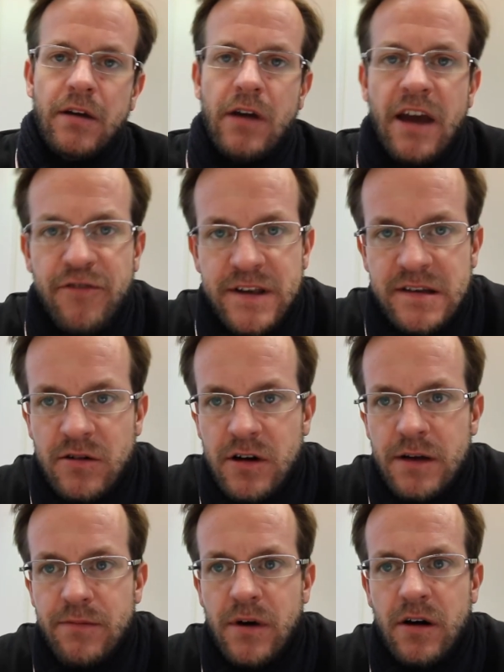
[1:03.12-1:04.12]
every
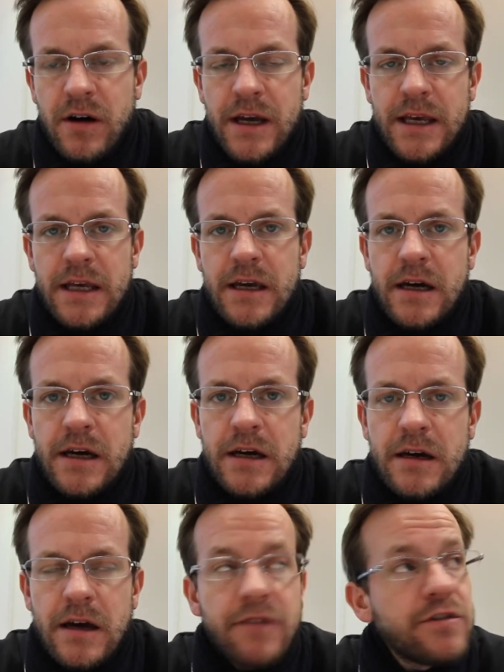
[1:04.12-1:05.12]
time
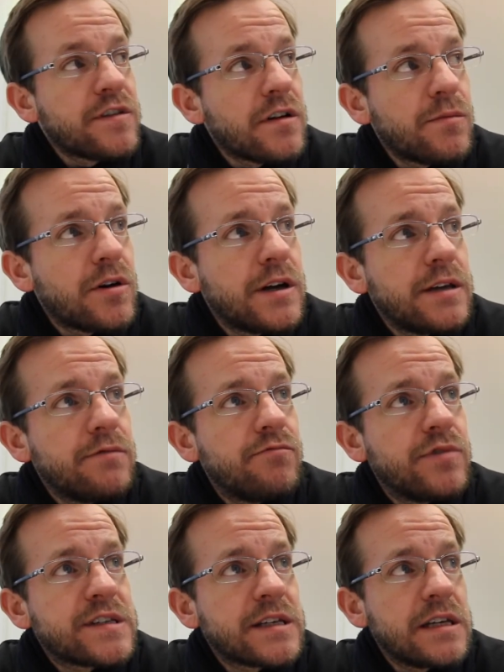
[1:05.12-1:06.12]
I
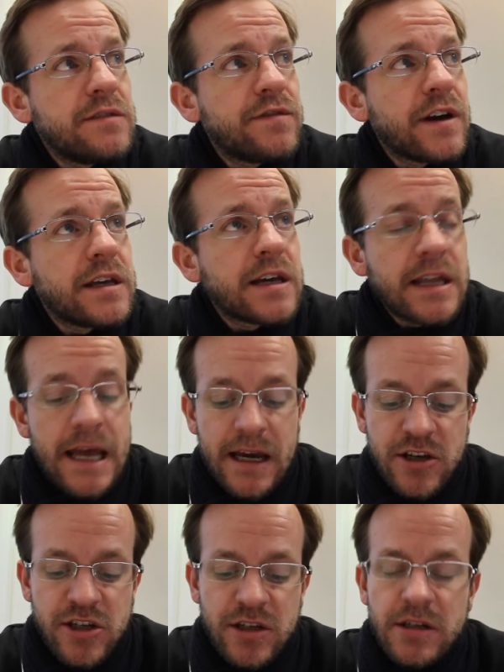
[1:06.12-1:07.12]
receive a
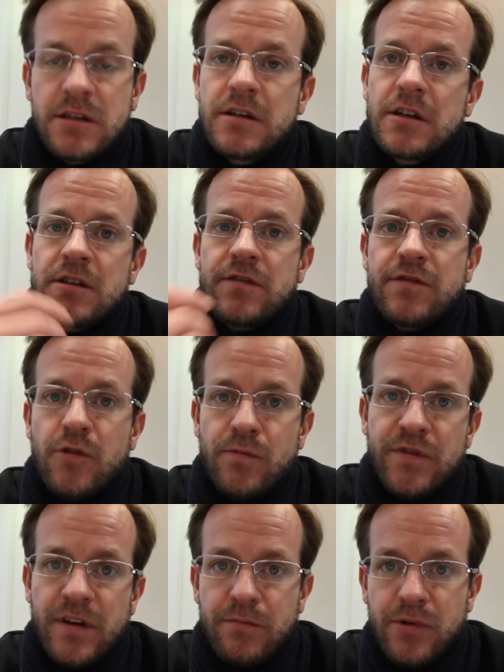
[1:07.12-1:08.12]
connection
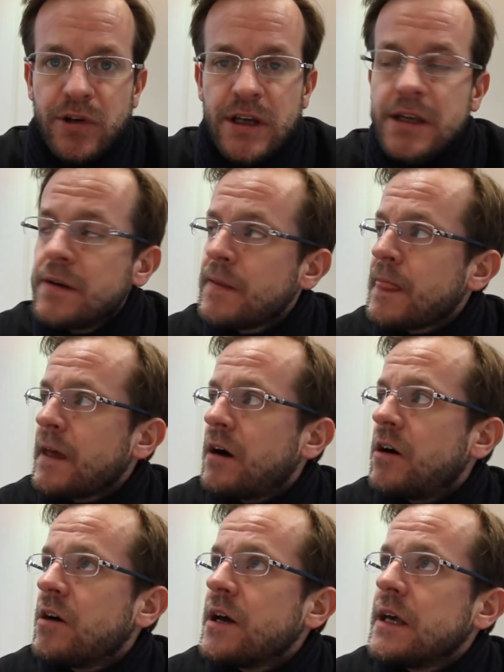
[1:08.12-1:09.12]
from somebody,
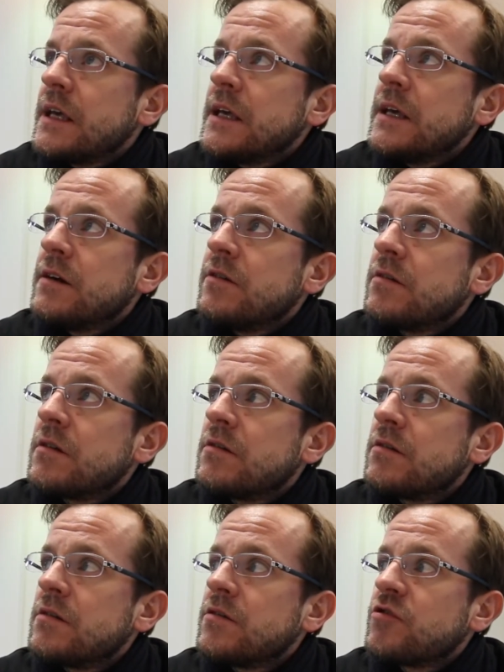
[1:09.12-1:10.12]
I
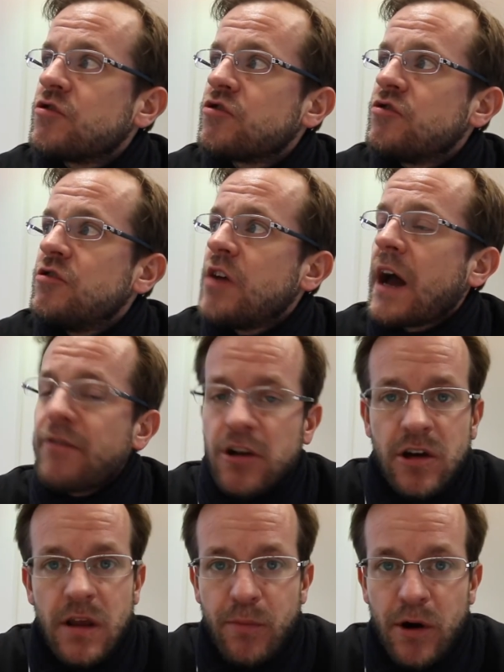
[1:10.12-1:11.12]
have a
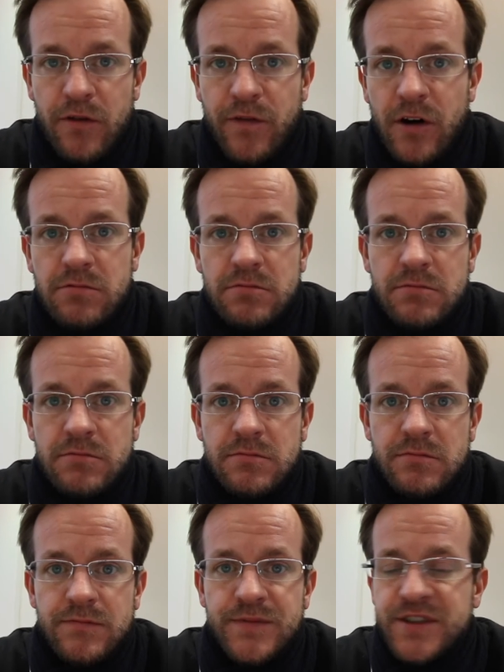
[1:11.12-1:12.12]
look at their profile,
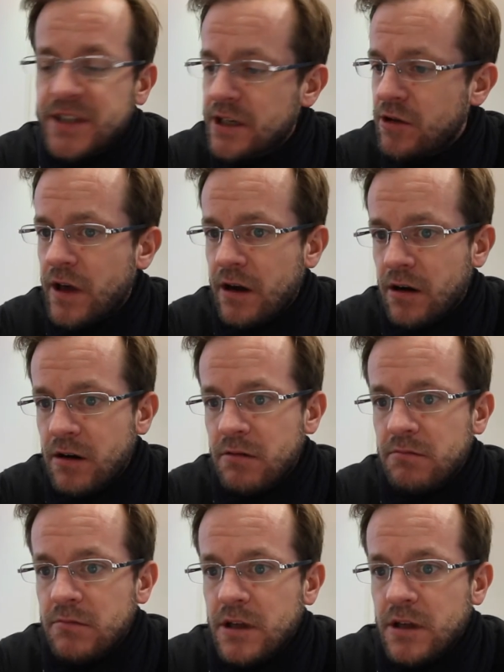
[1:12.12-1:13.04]
see who they are.